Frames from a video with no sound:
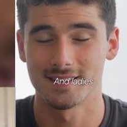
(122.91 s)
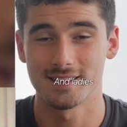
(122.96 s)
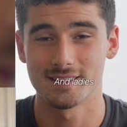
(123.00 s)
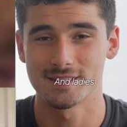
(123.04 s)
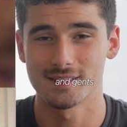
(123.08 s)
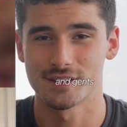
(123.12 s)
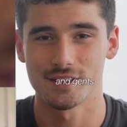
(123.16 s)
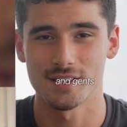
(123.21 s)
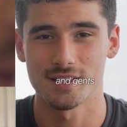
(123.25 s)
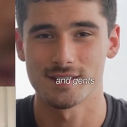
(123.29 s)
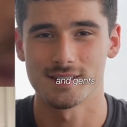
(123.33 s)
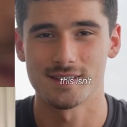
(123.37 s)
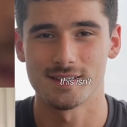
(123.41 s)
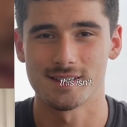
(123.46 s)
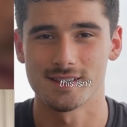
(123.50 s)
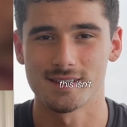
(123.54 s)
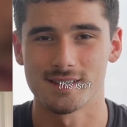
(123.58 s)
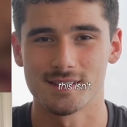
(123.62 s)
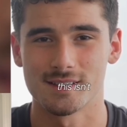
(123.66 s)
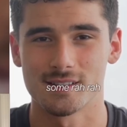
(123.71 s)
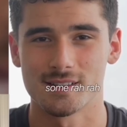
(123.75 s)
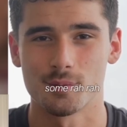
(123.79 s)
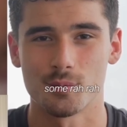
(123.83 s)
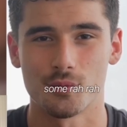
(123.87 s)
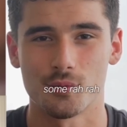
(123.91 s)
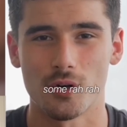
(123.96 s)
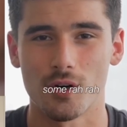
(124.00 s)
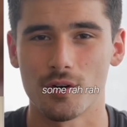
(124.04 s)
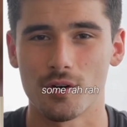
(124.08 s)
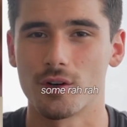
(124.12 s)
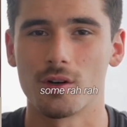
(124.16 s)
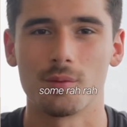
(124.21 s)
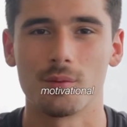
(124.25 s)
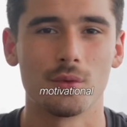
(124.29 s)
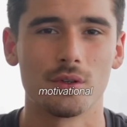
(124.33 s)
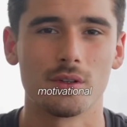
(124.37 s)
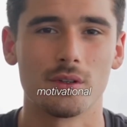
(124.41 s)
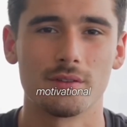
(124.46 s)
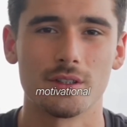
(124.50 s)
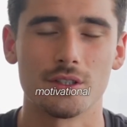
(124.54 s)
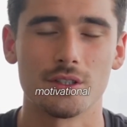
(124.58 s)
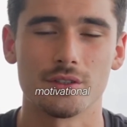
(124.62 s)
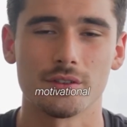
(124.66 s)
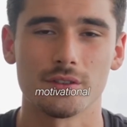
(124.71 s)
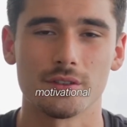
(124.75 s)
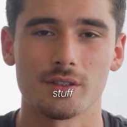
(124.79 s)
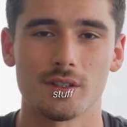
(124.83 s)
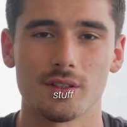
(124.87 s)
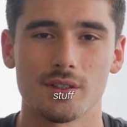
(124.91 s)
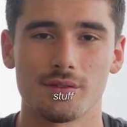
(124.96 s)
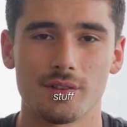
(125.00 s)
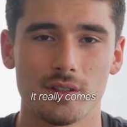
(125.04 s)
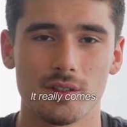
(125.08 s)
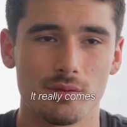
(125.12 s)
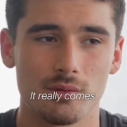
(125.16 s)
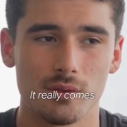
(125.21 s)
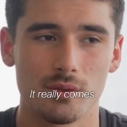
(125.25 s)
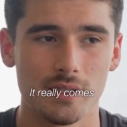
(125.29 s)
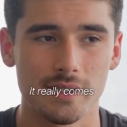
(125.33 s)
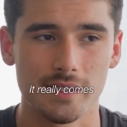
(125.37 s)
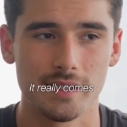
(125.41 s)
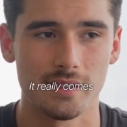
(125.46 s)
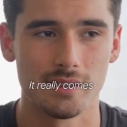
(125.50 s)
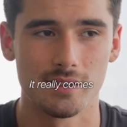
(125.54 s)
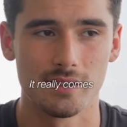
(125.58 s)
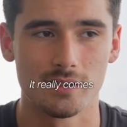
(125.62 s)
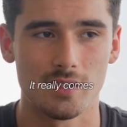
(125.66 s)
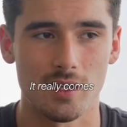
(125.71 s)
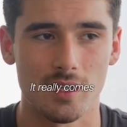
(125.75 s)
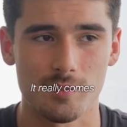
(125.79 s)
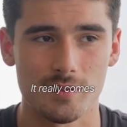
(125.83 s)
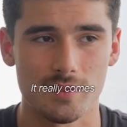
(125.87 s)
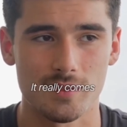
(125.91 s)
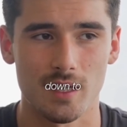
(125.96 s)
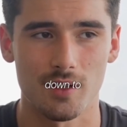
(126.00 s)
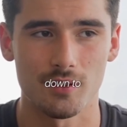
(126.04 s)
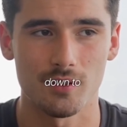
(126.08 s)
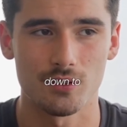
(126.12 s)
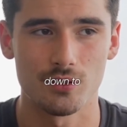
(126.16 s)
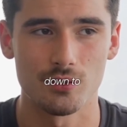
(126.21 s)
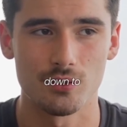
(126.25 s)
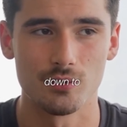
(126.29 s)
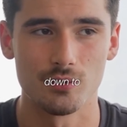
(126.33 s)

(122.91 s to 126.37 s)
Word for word: And ladies and gents, this isn't some rah rah motivational stuff. It really comes down